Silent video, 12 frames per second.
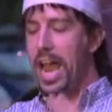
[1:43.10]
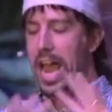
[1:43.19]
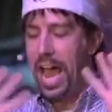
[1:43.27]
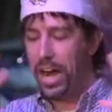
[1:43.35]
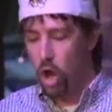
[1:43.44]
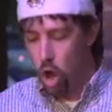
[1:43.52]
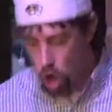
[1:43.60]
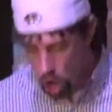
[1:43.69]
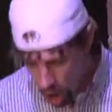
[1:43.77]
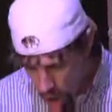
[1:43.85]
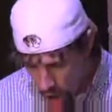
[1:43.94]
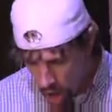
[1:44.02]
at
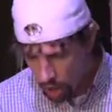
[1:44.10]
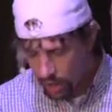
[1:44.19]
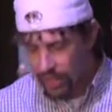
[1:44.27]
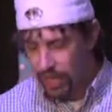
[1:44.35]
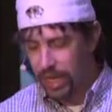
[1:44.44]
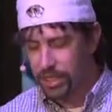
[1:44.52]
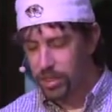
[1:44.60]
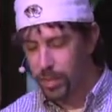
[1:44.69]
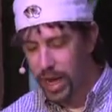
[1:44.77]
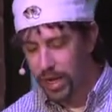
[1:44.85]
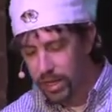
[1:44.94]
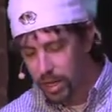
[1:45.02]
all. And to
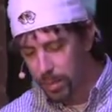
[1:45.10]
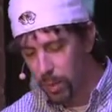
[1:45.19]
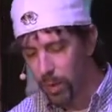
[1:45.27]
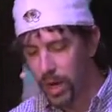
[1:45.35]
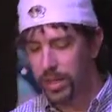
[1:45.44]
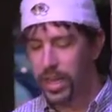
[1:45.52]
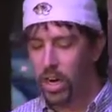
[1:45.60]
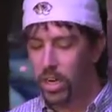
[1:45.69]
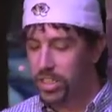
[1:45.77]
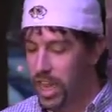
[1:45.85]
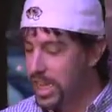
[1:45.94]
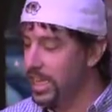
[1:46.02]
make their point, they are
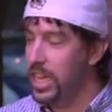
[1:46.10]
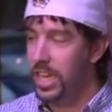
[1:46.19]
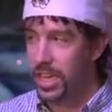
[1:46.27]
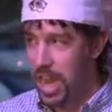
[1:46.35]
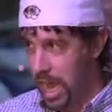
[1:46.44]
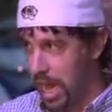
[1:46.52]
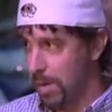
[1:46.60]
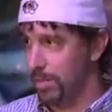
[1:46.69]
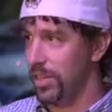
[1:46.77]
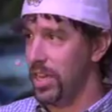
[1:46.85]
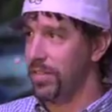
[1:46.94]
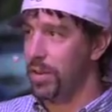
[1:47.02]
taking
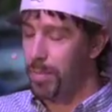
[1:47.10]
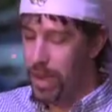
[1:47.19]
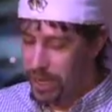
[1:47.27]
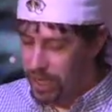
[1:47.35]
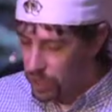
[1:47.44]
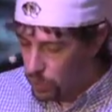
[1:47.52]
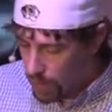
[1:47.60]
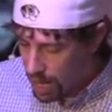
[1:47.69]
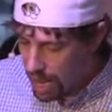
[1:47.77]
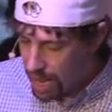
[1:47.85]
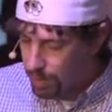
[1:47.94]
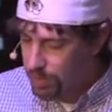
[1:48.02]
names, and even petty
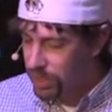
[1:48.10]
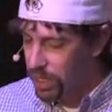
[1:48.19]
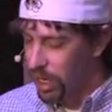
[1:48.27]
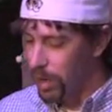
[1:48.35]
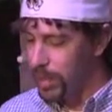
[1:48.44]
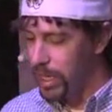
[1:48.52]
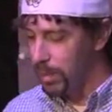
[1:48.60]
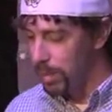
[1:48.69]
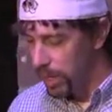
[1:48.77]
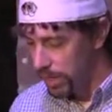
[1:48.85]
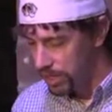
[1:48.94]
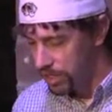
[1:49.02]
crimes are being
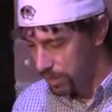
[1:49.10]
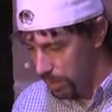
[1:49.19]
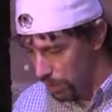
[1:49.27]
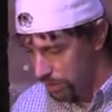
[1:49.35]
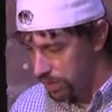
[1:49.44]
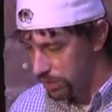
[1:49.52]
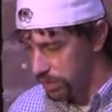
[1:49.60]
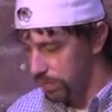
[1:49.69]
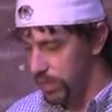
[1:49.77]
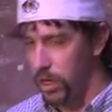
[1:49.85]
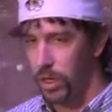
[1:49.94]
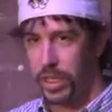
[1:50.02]
punished most
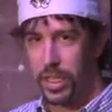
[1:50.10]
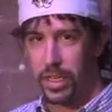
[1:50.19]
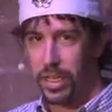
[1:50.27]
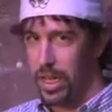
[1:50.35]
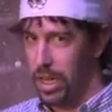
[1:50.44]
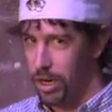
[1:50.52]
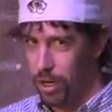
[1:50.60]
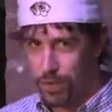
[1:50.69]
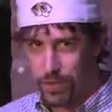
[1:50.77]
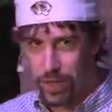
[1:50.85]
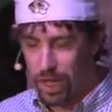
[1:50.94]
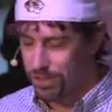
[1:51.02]
severely. I don't know if
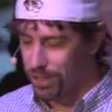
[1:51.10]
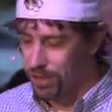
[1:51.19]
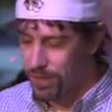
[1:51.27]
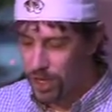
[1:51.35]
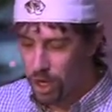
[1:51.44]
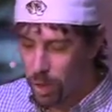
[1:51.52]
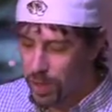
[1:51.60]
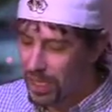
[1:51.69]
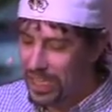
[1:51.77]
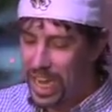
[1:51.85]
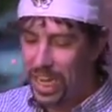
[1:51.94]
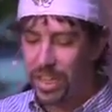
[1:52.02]
you saw this in the video, but a
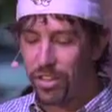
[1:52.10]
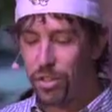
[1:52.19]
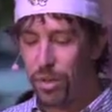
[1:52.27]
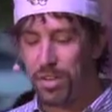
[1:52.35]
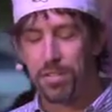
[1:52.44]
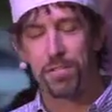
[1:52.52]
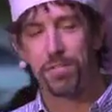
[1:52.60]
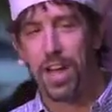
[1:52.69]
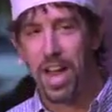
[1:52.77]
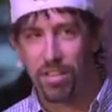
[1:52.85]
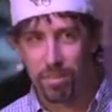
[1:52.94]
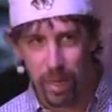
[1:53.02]
lady is doing
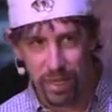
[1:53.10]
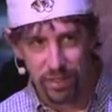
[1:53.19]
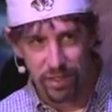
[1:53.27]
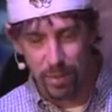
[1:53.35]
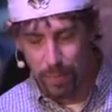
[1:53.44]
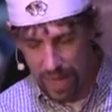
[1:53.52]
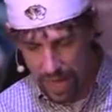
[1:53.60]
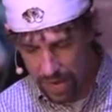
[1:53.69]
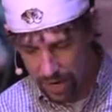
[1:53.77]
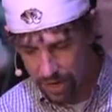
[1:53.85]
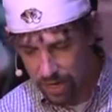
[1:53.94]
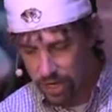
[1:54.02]
5 months in the
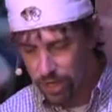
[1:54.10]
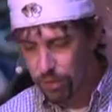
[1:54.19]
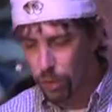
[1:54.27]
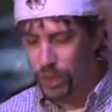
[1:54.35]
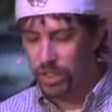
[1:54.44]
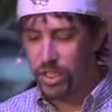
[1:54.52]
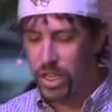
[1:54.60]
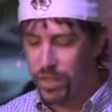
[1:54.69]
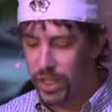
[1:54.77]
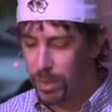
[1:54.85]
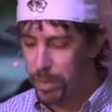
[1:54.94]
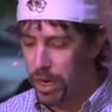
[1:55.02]
pen for
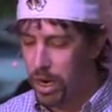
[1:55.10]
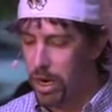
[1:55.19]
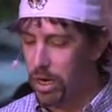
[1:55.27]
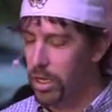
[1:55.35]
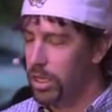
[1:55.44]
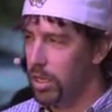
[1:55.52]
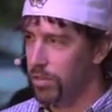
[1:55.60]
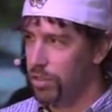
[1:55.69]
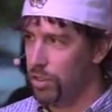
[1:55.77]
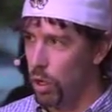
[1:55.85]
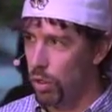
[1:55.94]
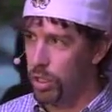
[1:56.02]
receiving a pair of
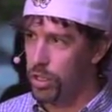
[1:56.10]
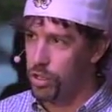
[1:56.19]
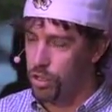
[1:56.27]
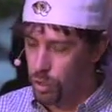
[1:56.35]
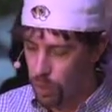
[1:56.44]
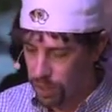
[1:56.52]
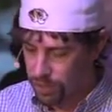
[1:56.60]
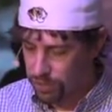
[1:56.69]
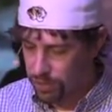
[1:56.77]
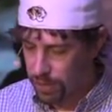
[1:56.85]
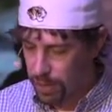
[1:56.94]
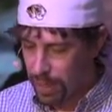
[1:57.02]
stolen
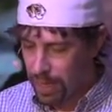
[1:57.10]
shorts.